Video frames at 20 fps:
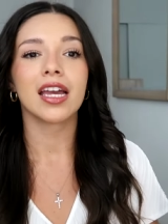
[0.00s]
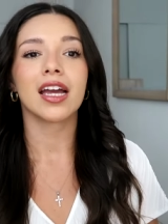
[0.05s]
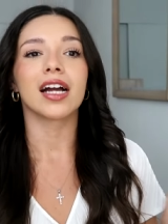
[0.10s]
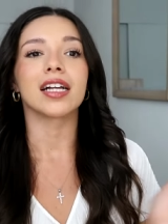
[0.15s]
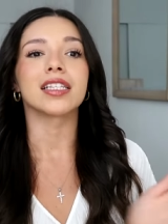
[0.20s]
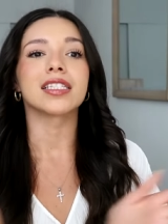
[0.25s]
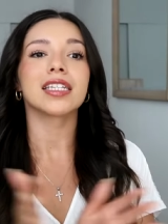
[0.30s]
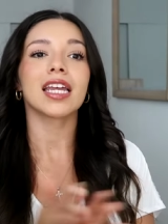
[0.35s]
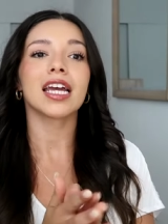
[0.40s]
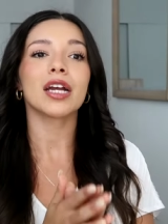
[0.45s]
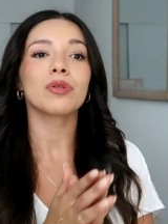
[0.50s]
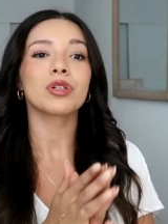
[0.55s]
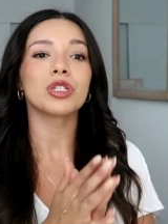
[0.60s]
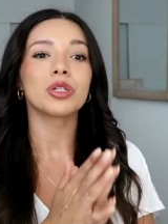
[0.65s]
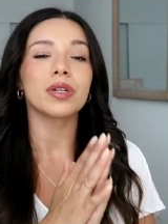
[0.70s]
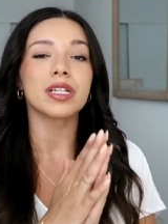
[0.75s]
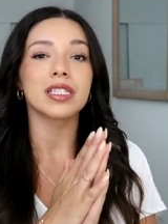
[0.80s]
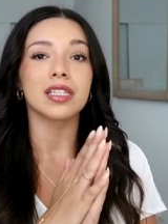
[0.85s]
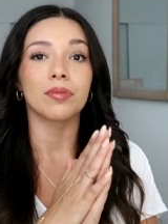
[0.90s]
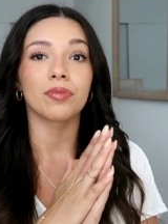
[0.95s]
And today we're
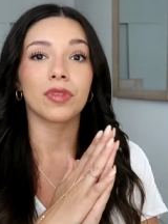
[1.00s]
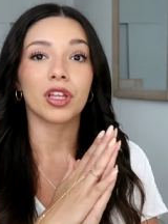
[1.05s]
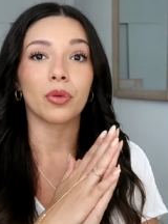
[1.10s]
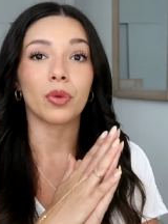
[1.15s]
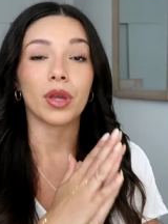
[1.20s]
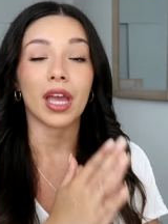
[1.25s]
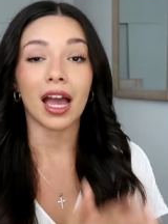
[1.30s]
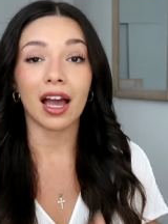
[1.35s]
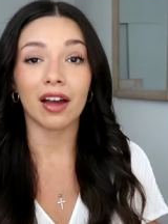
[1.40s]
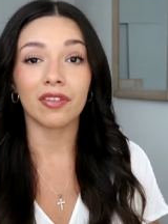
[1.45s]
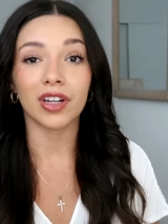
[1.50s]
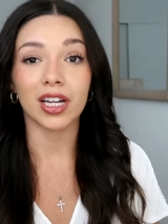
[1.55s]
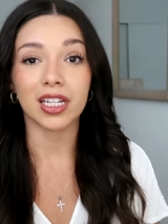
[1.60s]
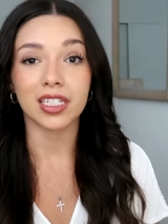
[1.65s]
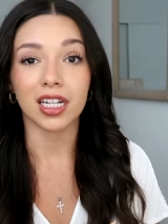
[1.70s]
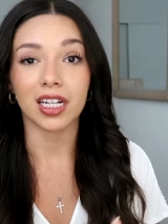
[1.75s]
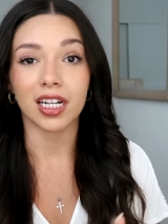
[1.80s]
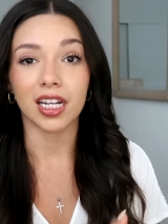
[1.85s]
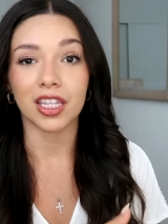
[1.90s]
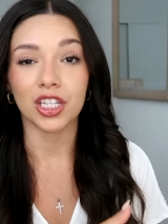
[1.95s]
doing something we have not
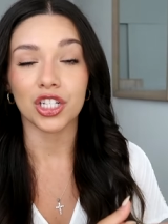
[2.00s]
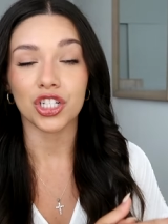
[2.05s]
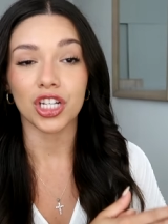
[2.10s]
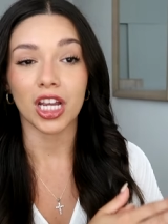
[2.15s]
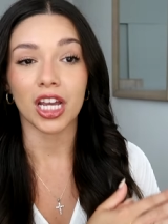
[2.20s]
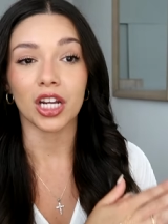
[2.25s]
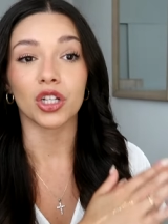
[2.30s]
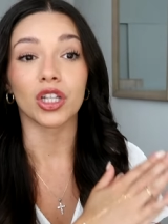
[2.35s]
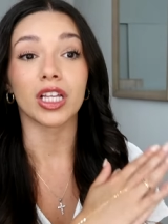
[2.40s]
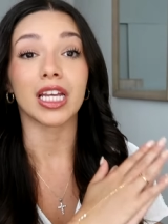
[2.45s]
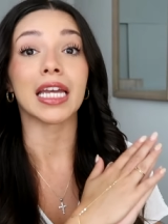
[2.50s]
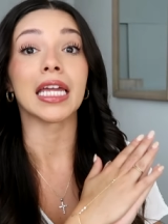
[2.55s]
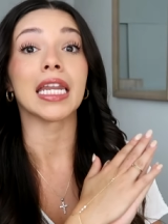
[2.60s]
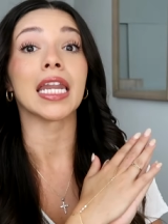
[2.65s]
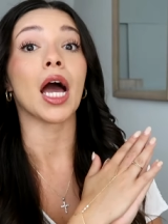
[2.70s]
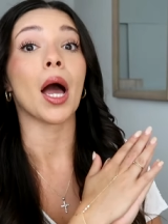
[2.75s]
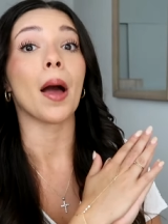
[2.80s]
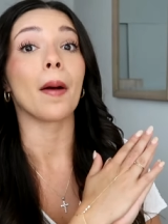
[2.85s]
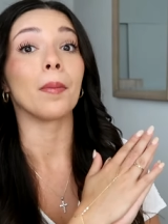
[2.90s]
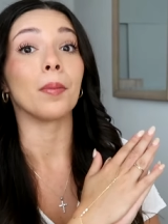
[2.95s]
done on this channel
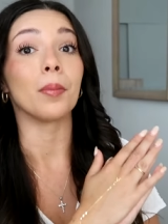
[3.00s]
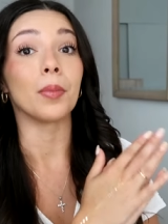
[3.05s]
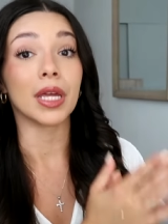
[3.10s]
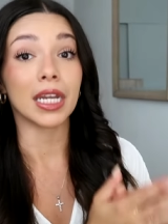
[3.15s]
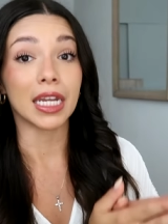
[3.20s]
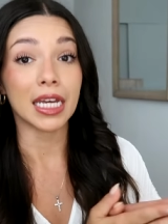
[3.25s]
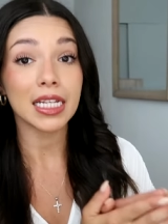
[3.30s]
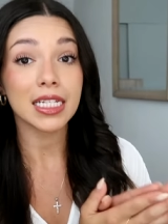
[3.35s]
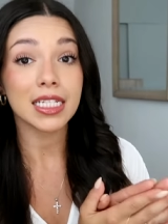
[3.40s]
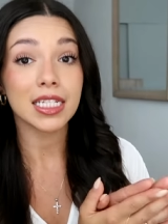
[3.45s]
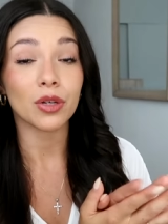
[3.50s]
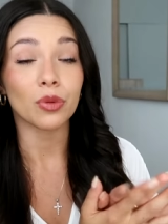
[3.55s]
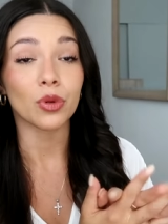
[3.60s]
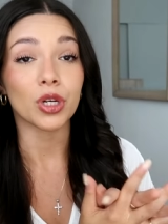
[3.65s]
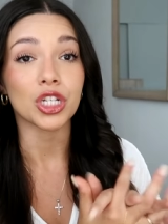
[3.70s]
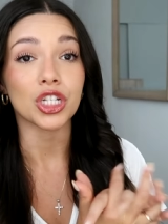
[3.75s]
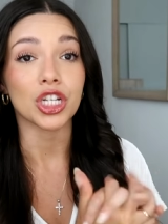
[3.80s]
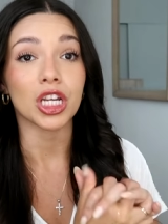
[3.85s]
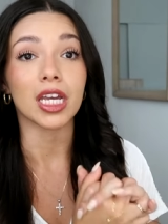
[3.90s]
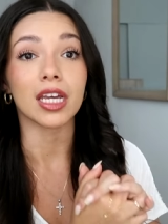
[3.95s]
in a minute,
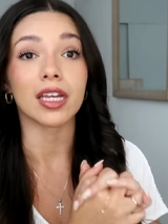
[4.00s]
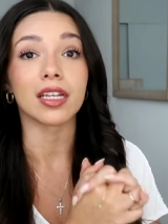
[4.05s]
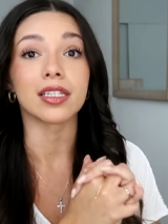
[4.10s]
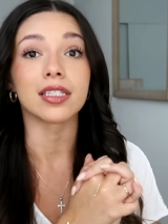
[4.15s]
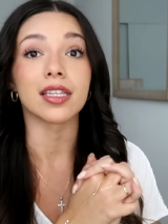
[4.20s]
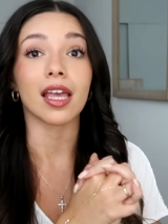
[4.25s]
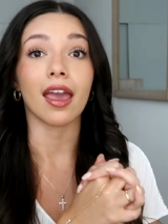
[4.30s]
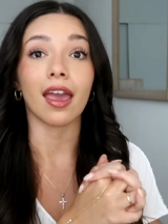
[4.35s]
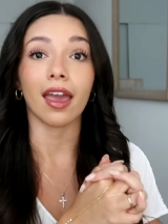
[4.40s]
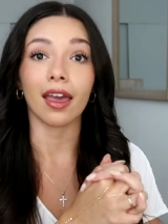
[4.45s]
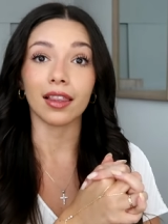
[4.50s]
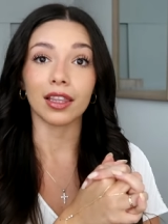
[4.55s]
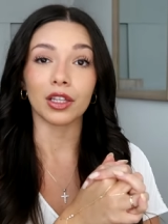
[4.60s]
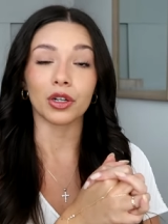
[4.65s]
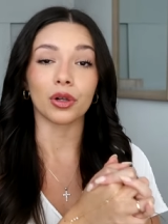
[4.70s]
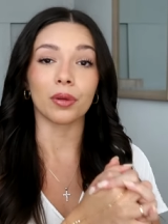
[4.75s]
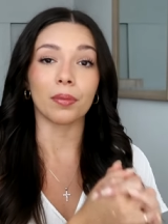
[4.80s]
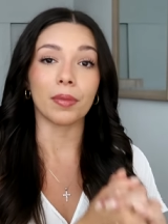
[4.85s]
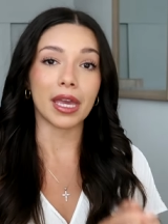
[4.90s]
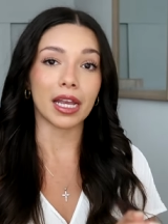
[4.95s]
which is a
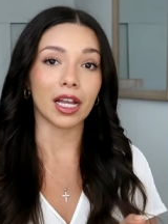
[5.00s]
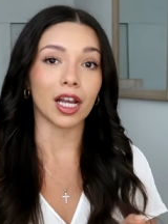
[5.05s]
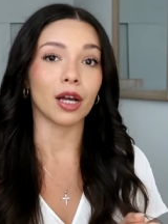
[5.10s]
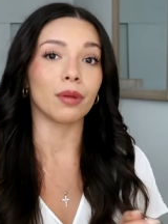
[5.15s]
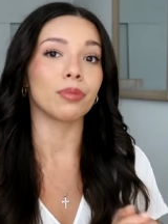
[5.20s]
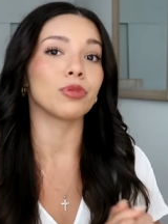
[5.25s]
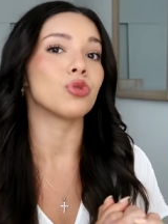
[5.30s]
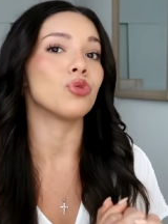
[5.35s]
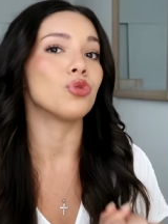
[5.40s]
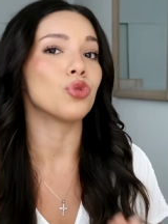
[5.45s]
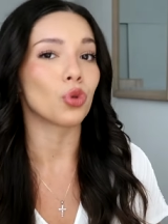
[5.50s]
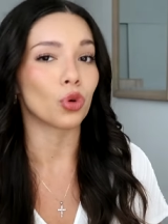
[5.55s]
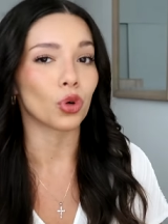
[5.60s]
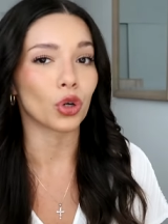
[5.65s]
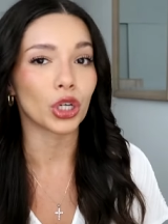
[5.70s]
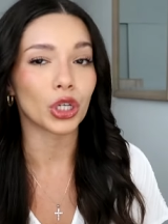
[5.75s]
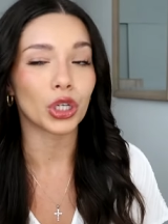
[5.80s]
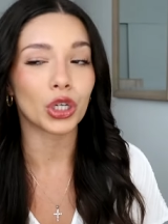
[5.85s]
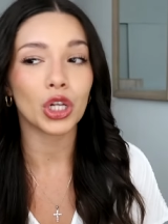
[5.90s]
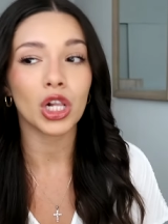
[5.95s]
little makeup
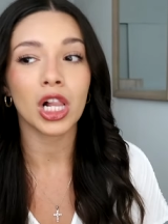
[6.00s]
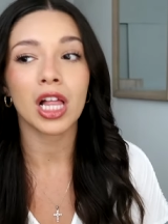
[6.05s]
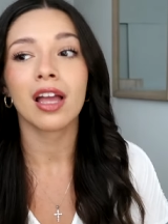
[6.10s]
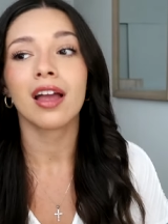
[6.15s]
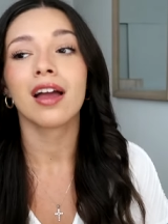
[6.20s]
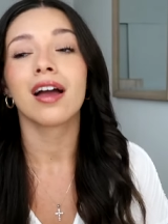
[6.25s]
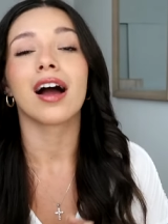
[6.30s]
tutorial.